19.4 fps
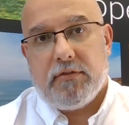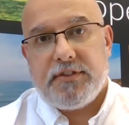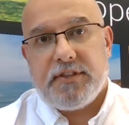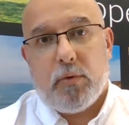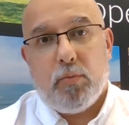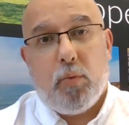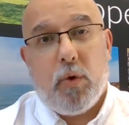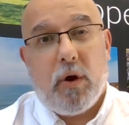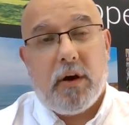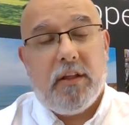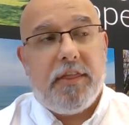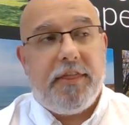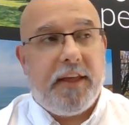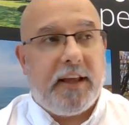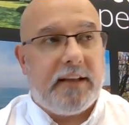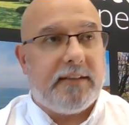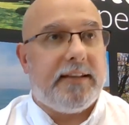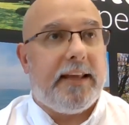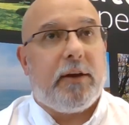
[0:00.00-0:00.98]
So one of the
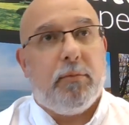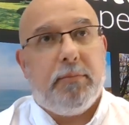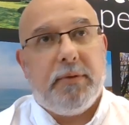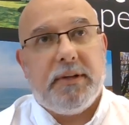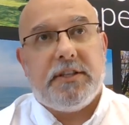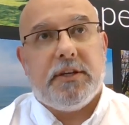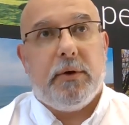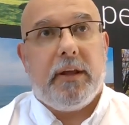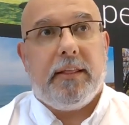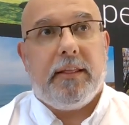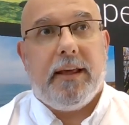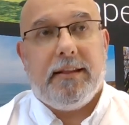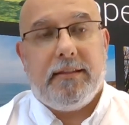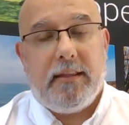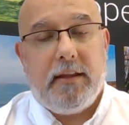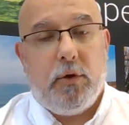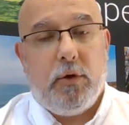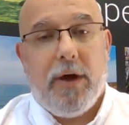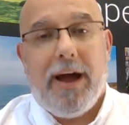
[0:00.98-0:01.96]
things they could be doing, that
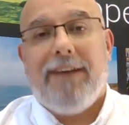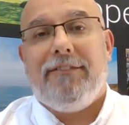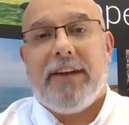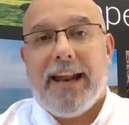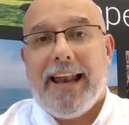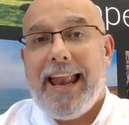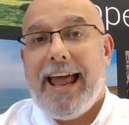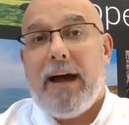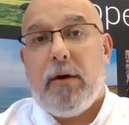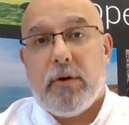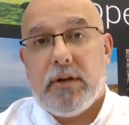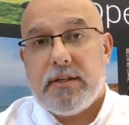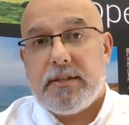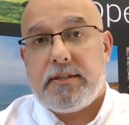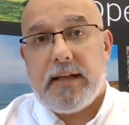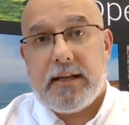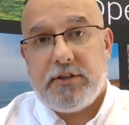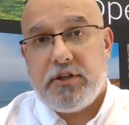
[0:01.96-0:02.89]
you have an allowance,